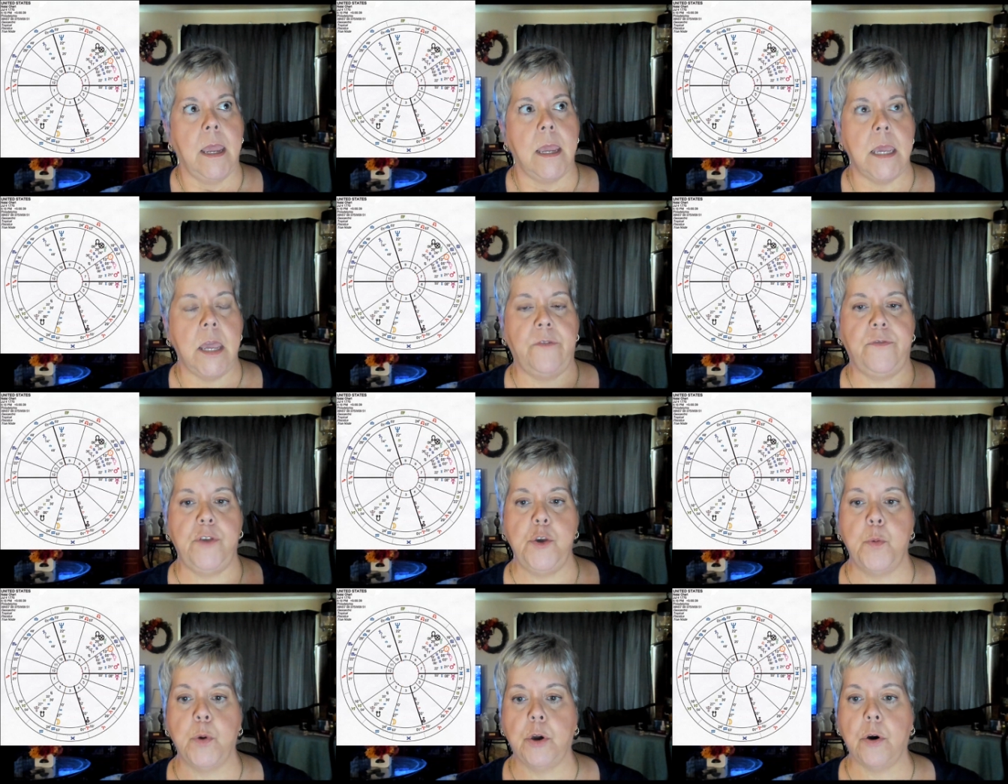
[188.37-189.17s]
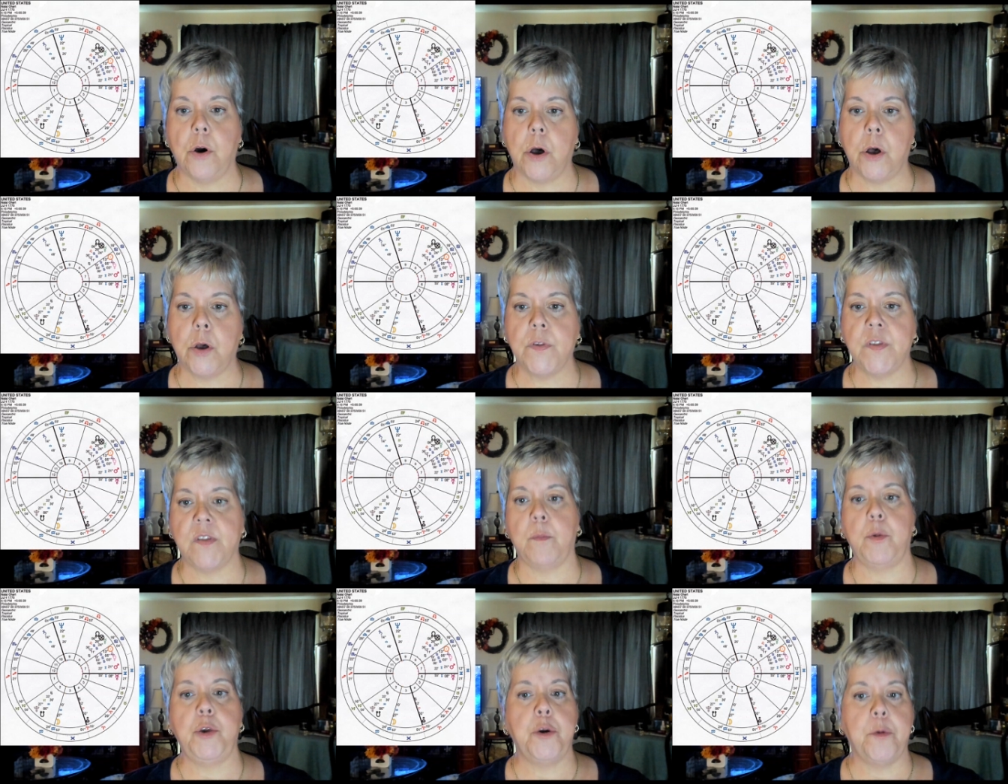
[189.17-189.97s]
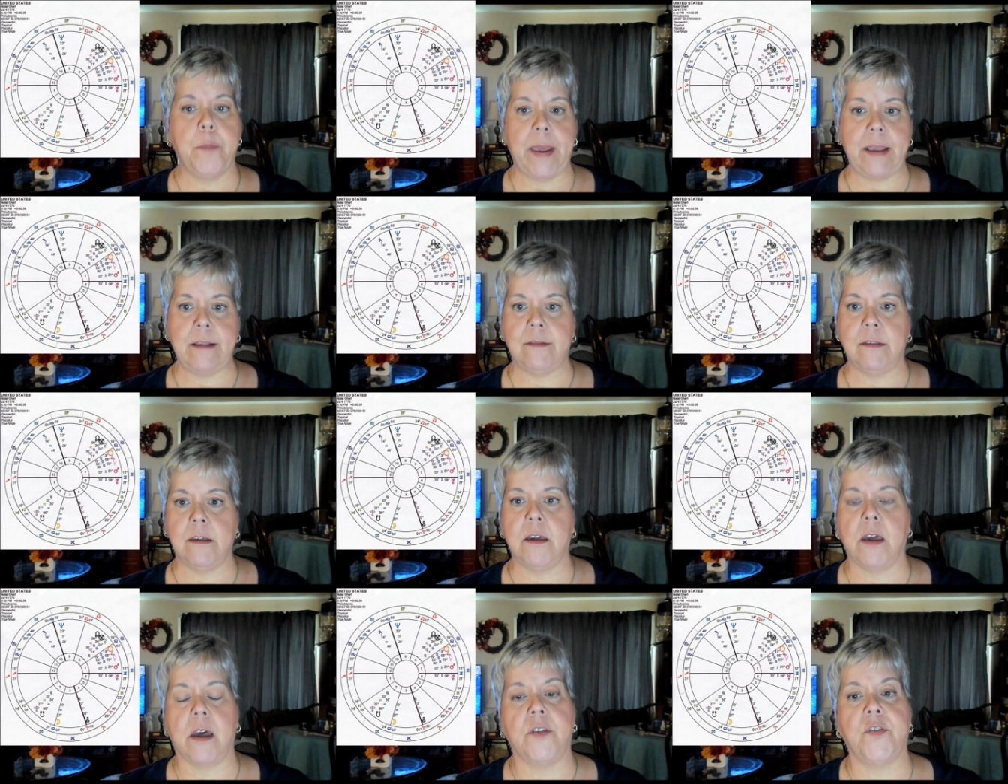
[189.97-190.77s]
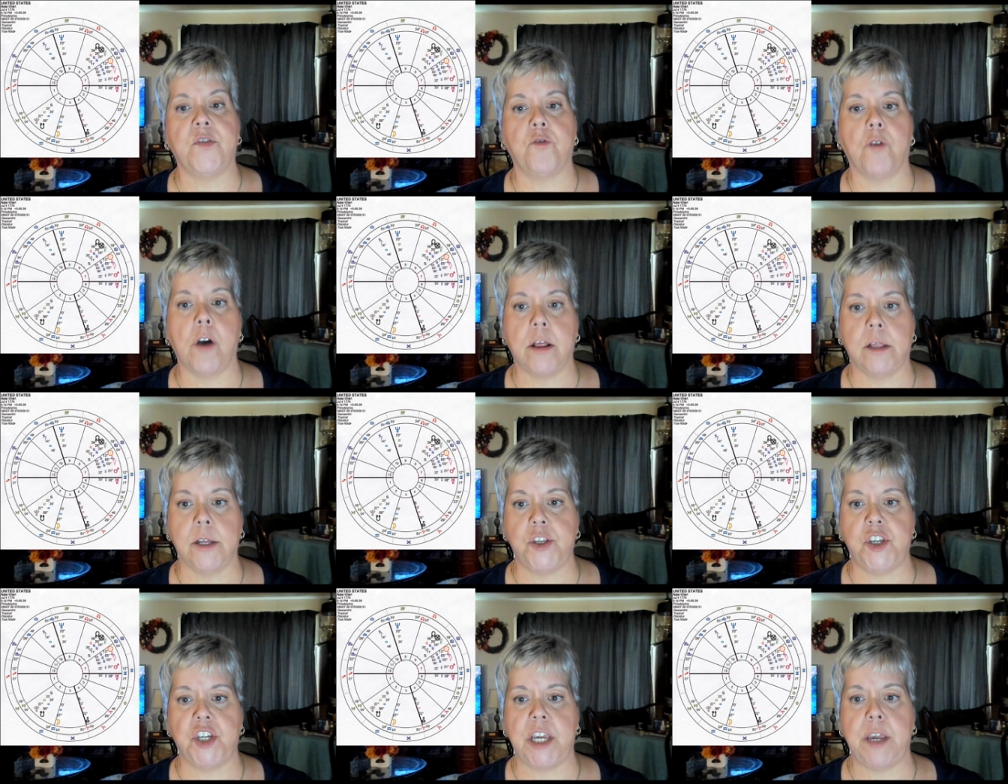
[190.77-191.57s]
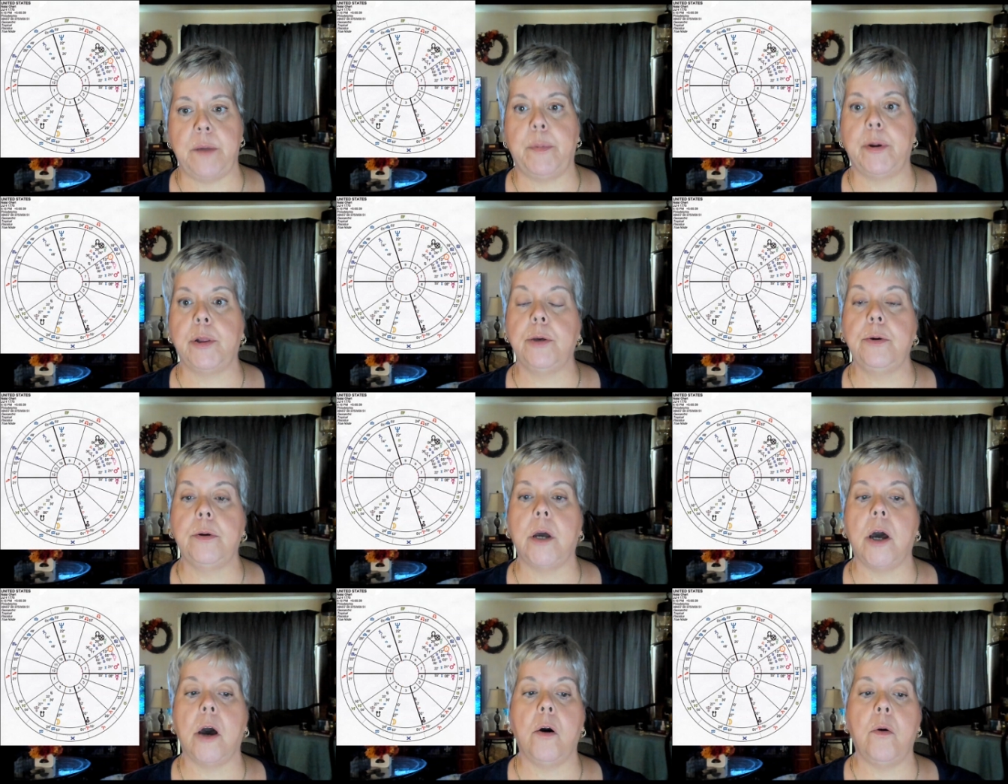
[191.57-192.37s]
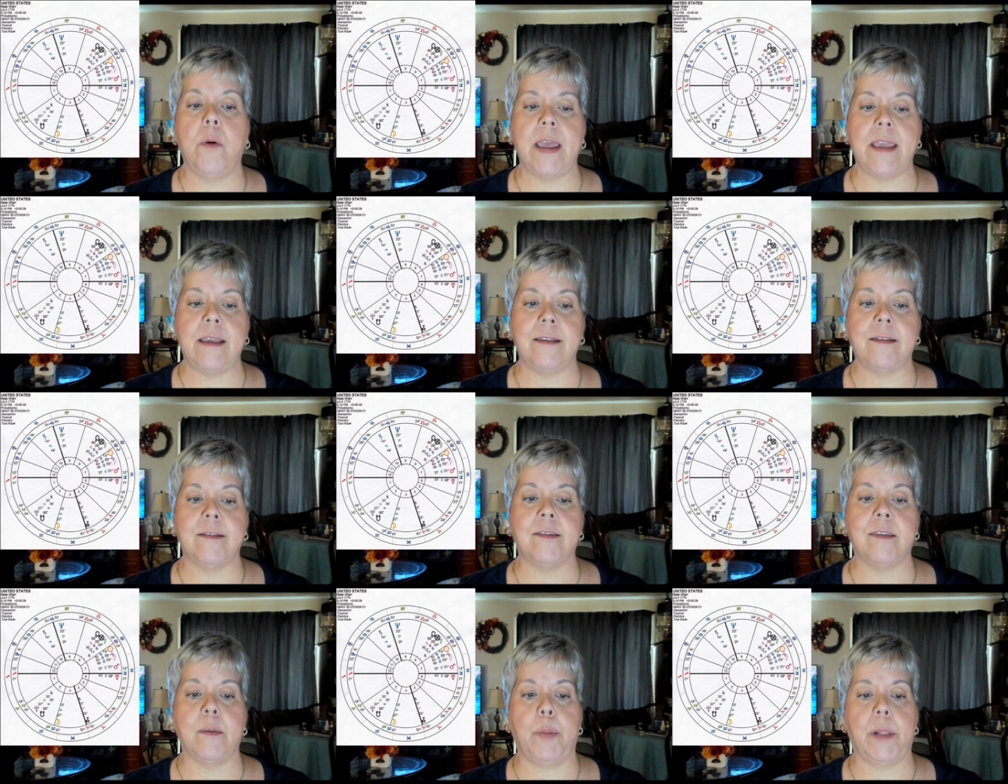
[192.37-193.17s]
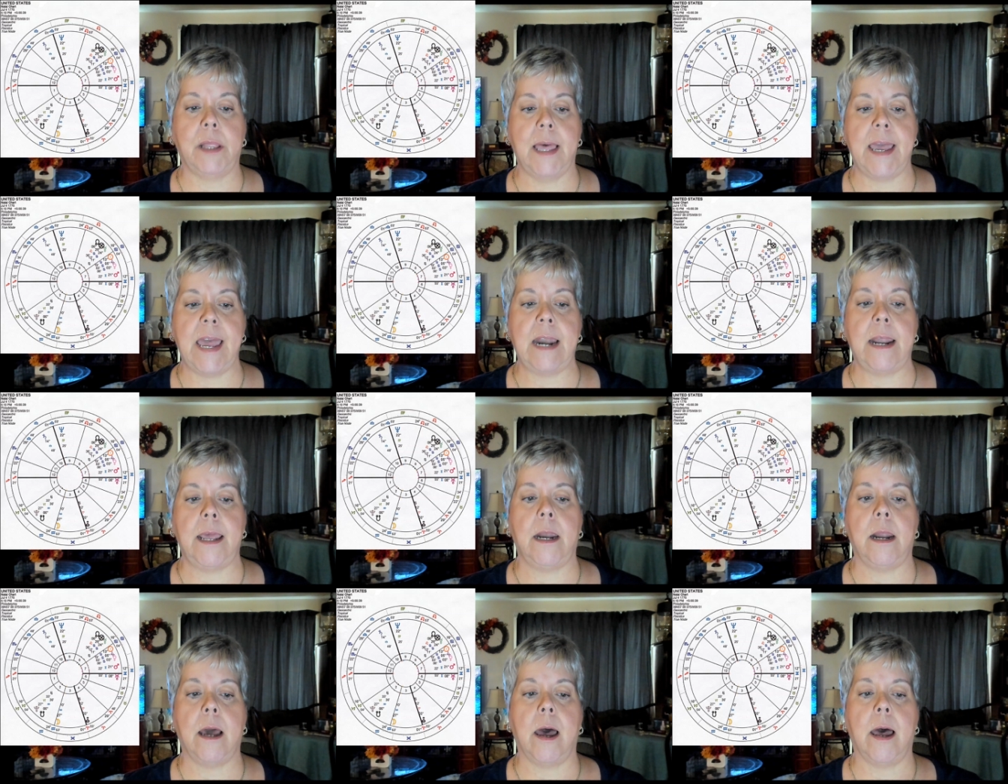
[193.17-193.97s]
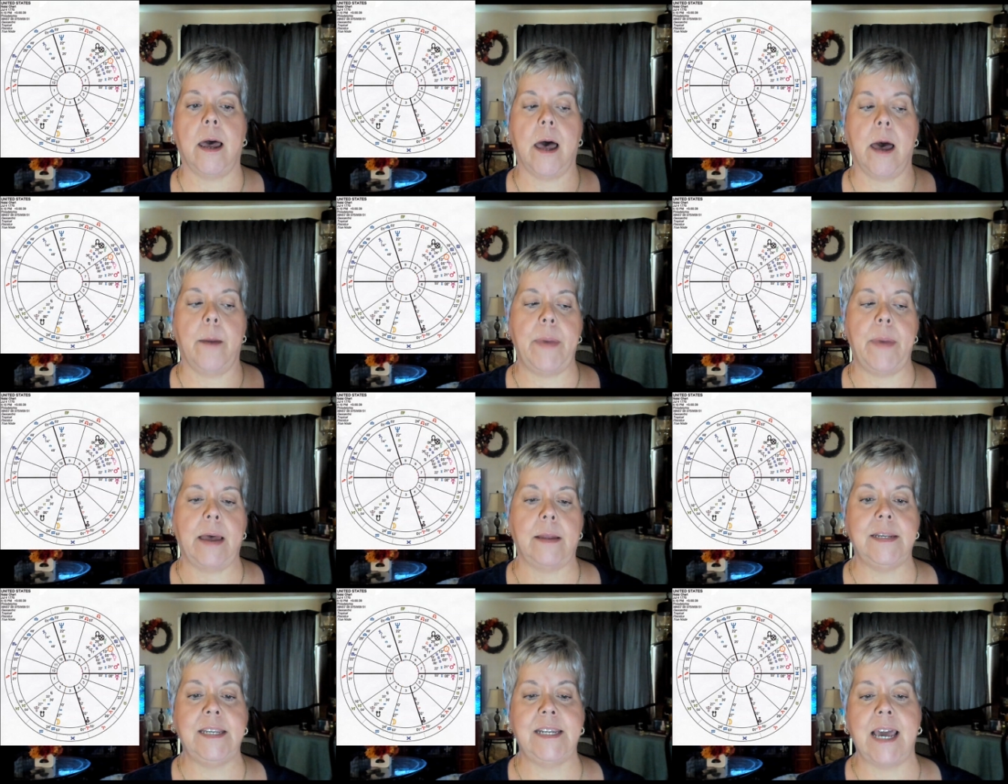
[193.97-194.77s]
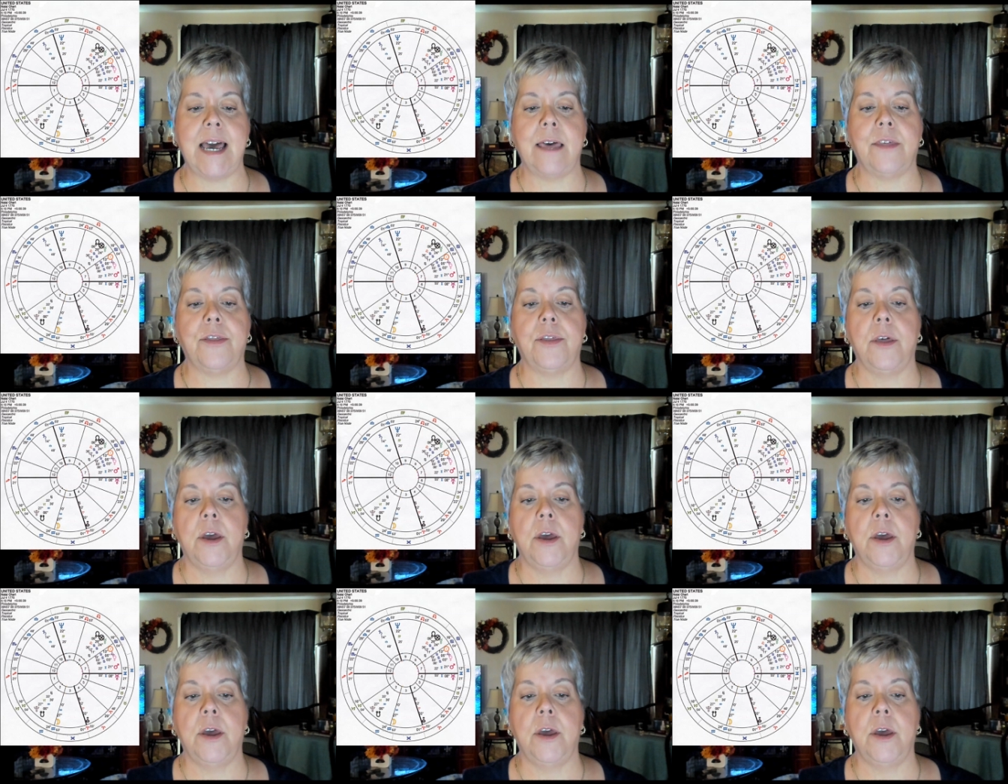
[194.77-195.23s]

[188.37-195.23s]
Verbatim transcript: If you recall some of your basic astrology, Pluto is the planet about death,